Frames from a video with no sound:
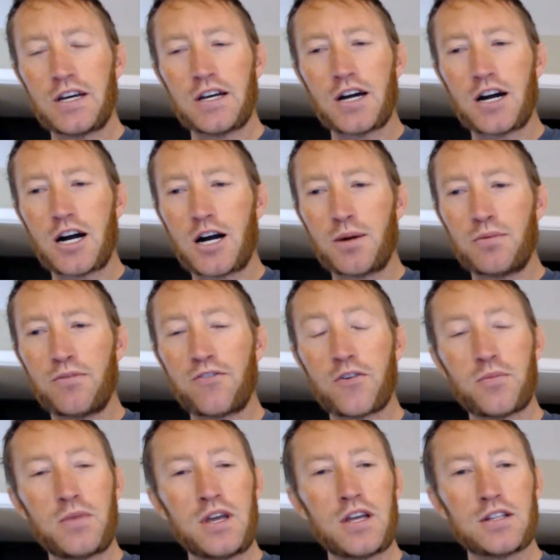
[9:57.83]
For
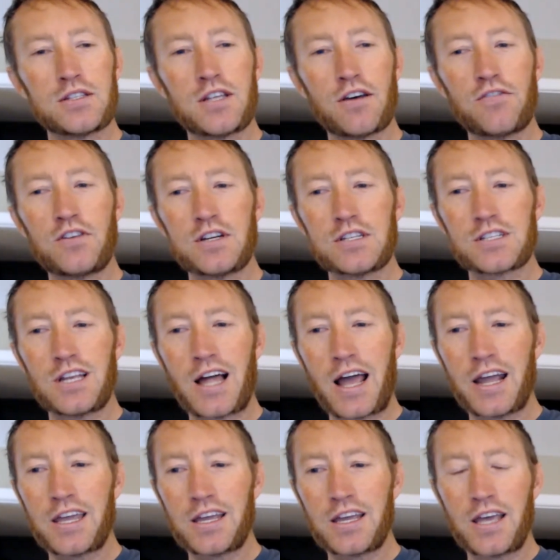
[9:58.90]
me, it definitely is
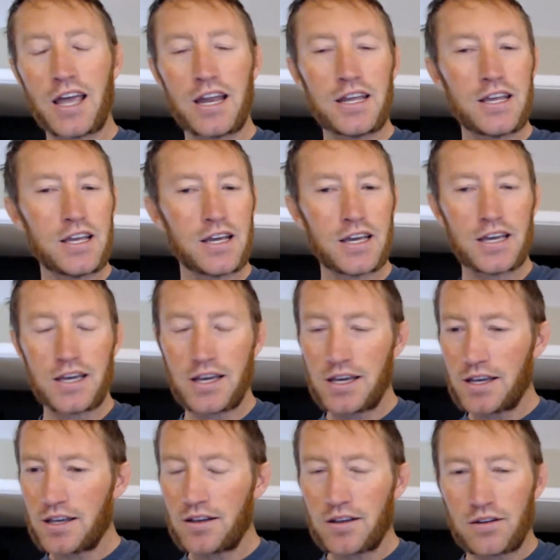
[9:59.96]
lacking any
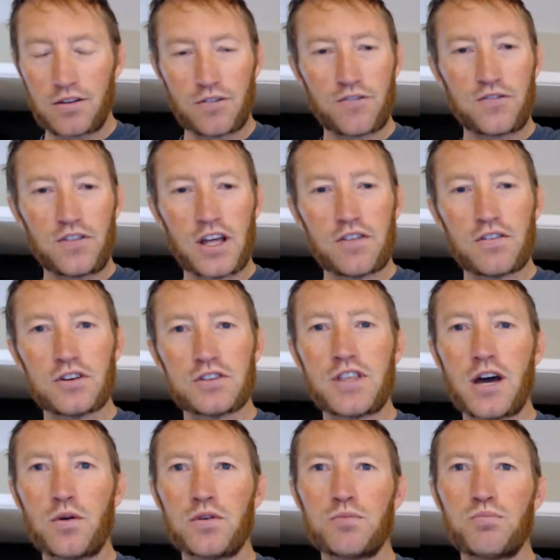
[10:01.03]
flavors
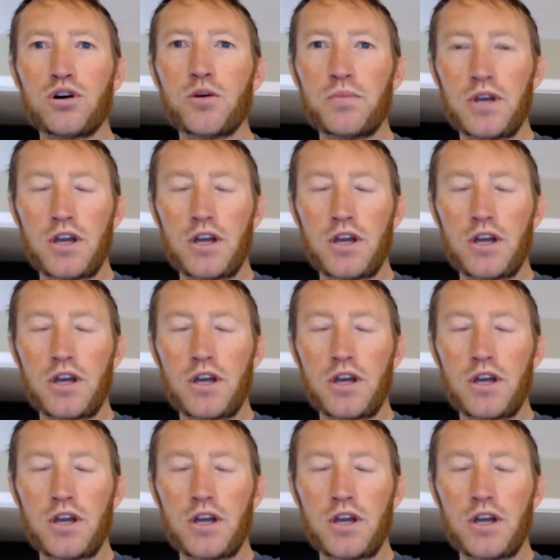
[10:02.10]
that would put me